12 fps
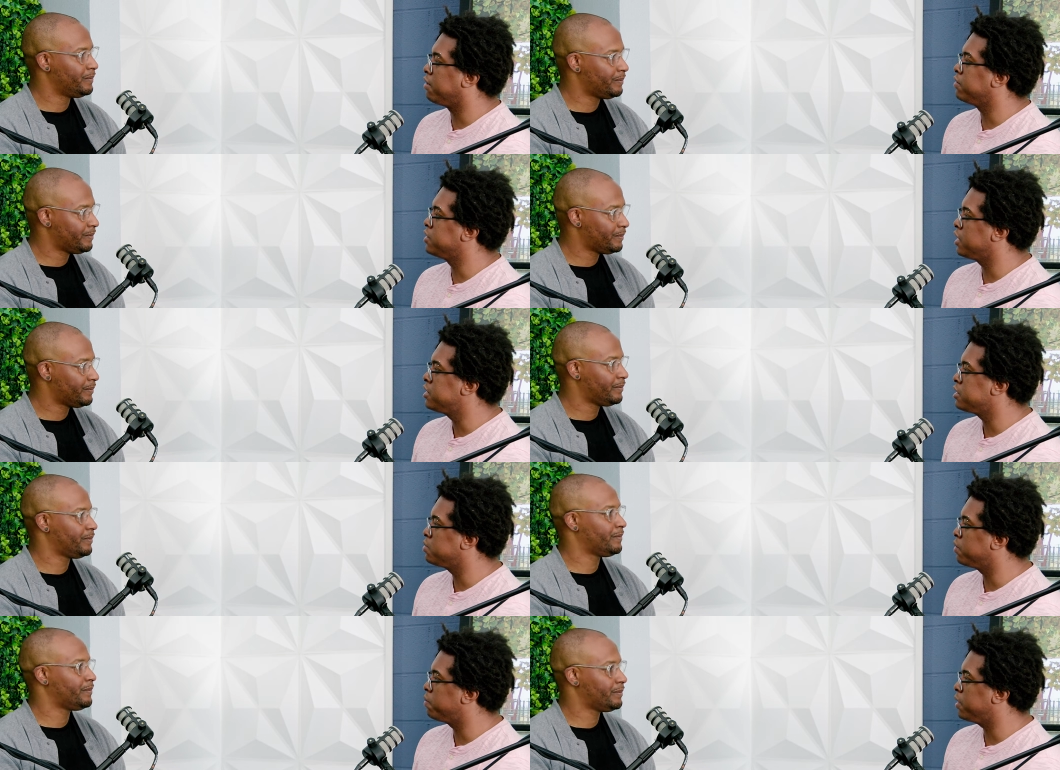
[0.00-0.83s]

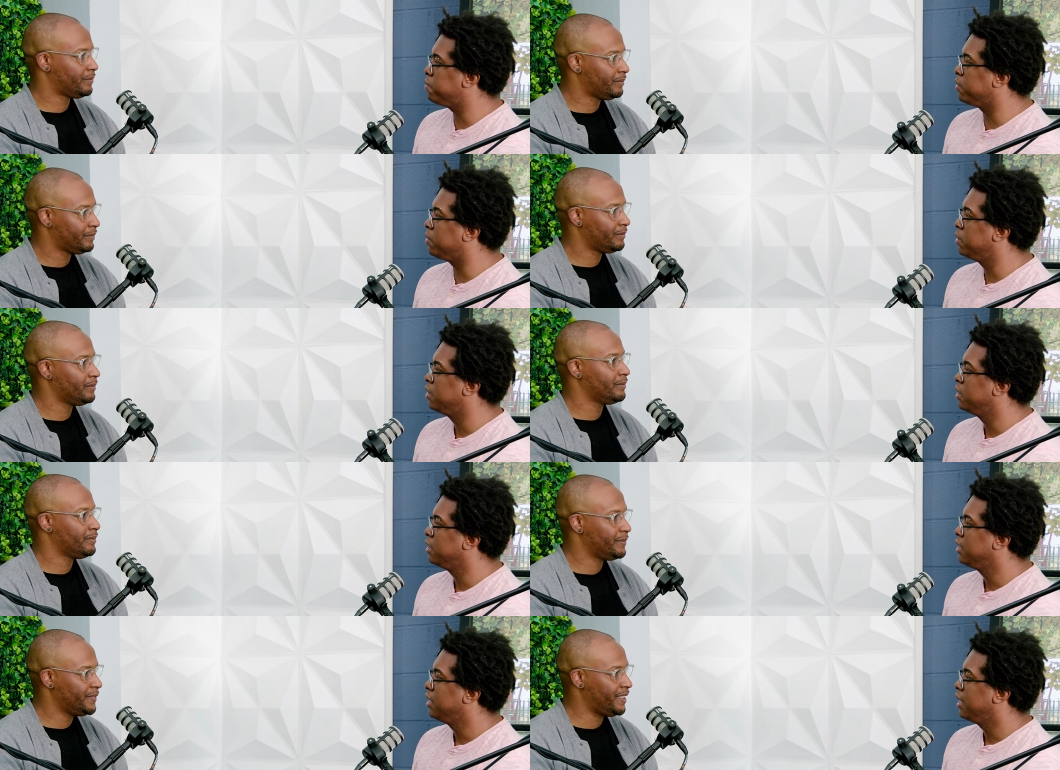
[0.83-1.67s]
Speaker 1: conversations with people.
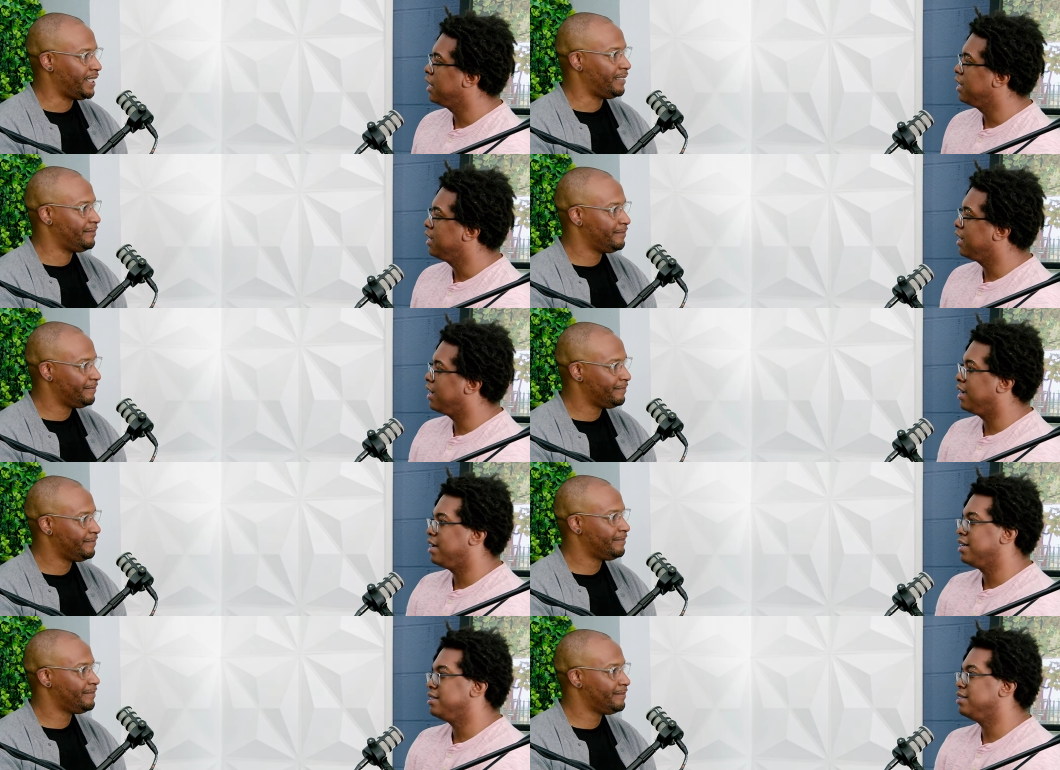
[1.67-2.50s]
Yeah.
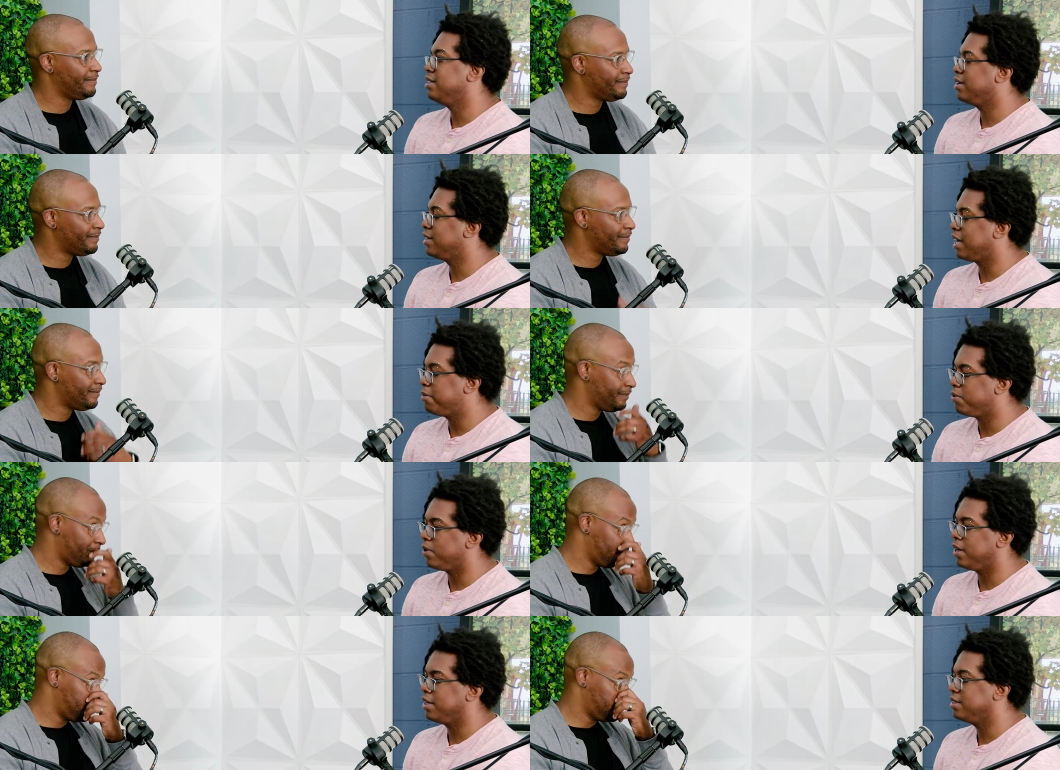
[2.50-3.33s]
And, you know, at that
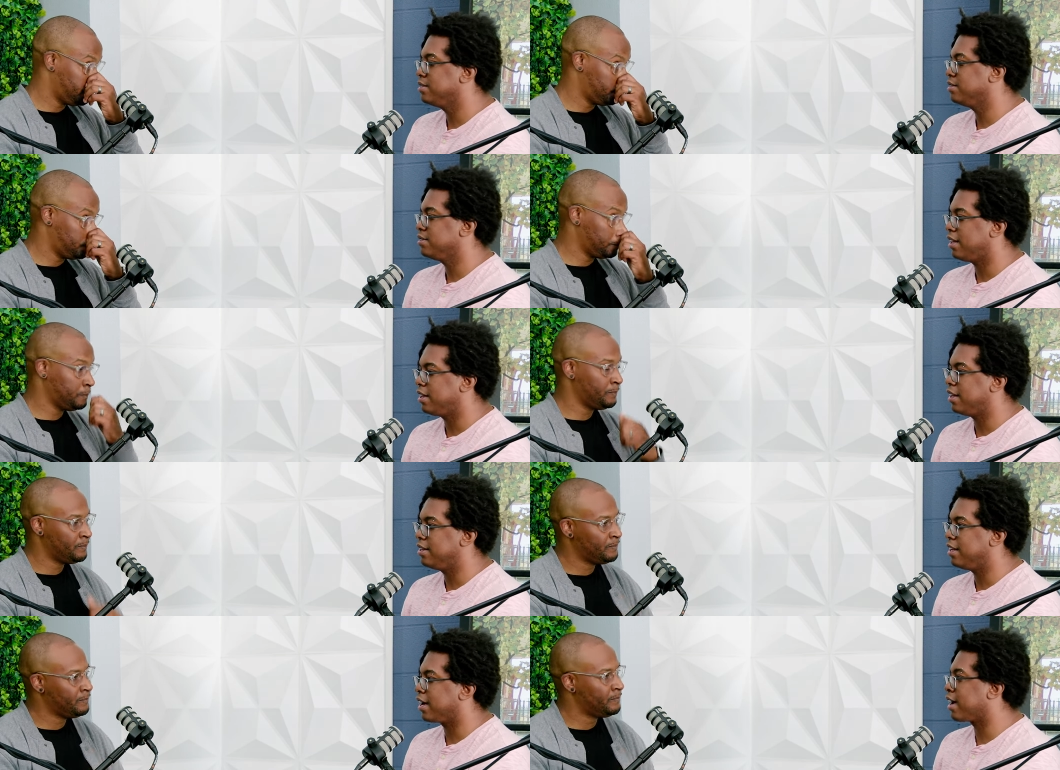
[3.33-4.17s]
point
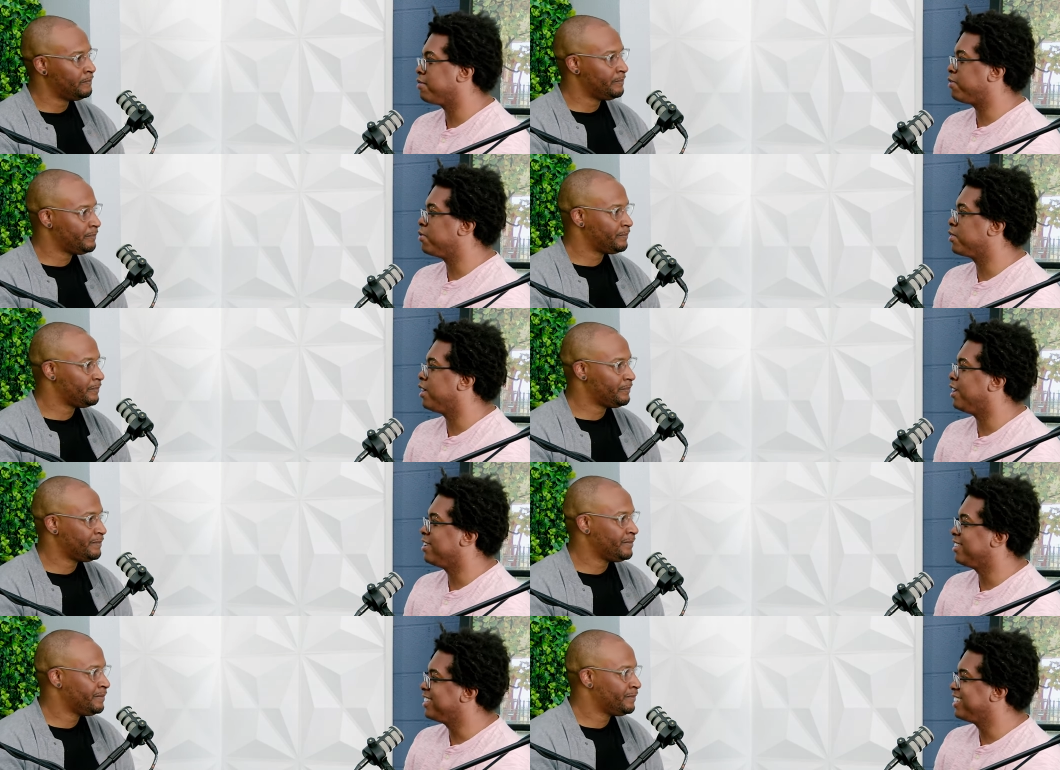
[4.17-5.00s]
I got a phone
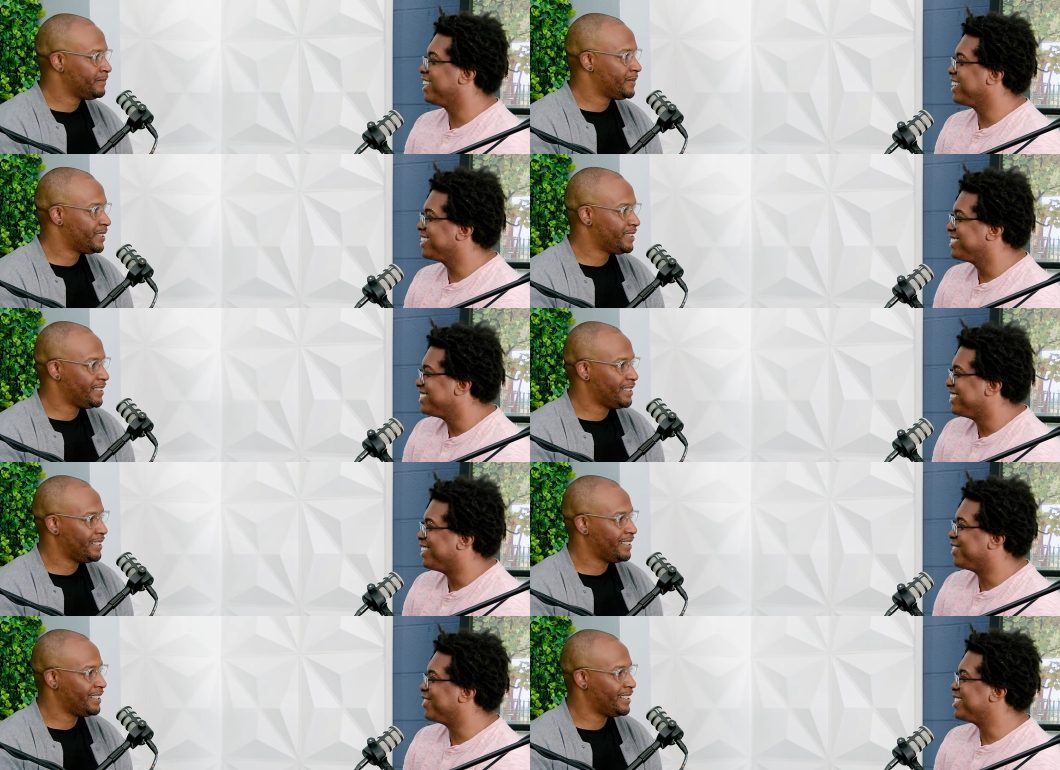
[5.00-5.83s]
call and then like,
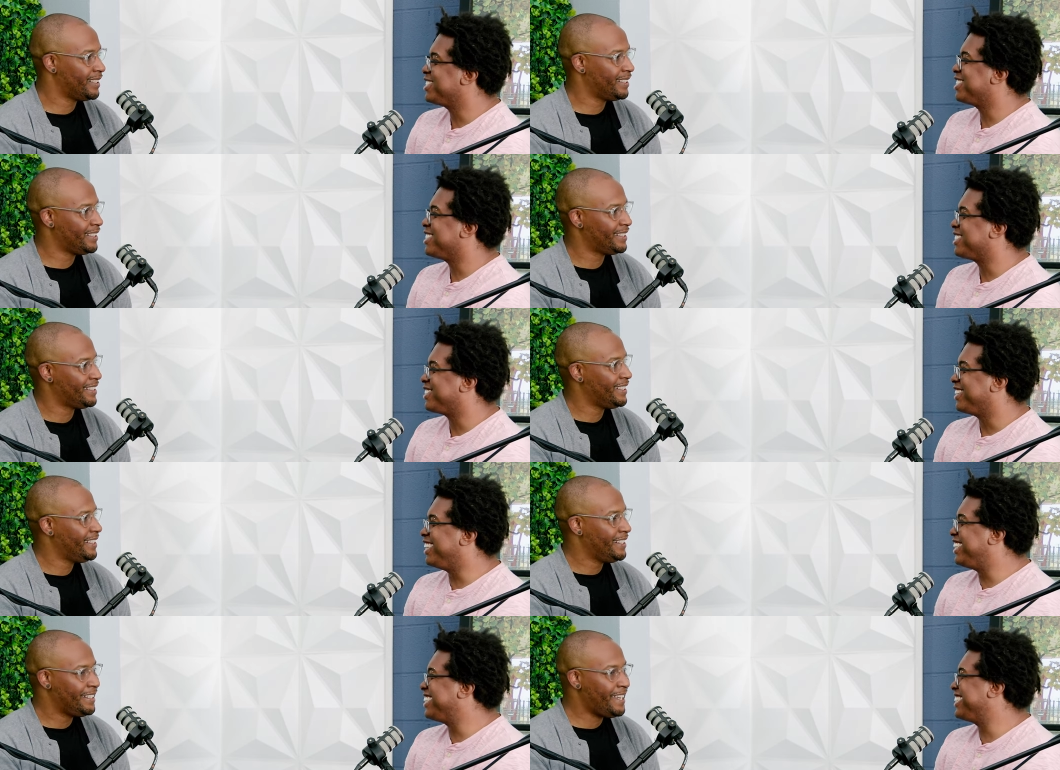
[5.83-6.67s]
you know, the rest is
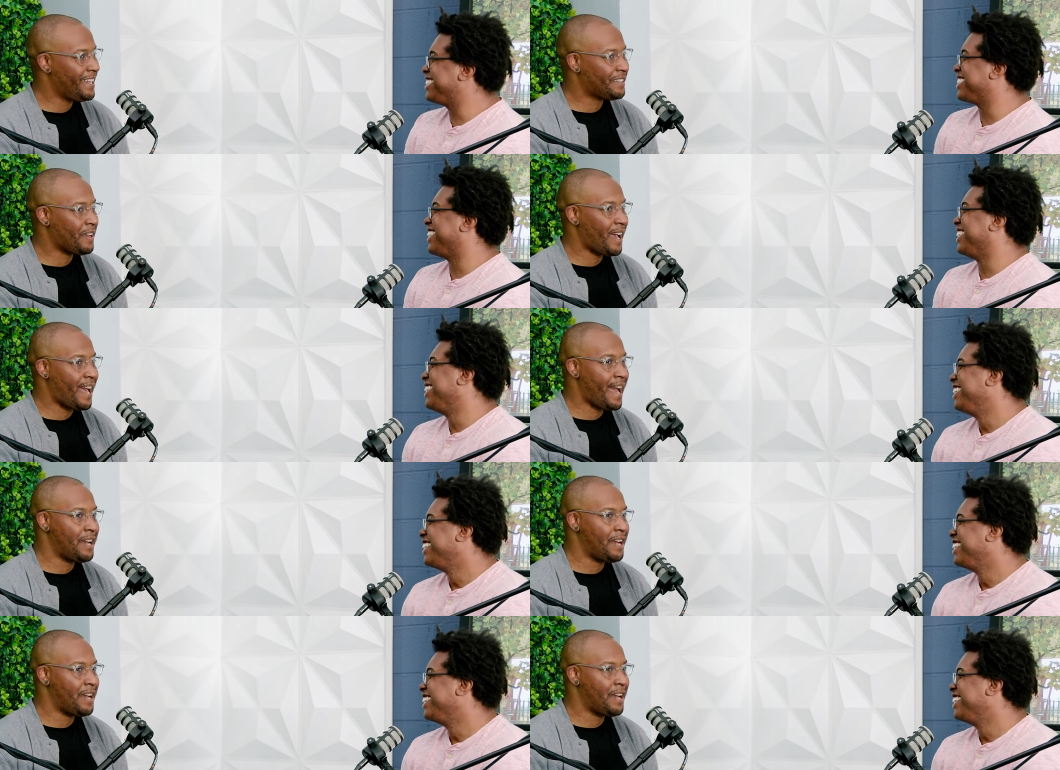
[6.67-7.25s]
history.
Speaker 2: Yeah. so, so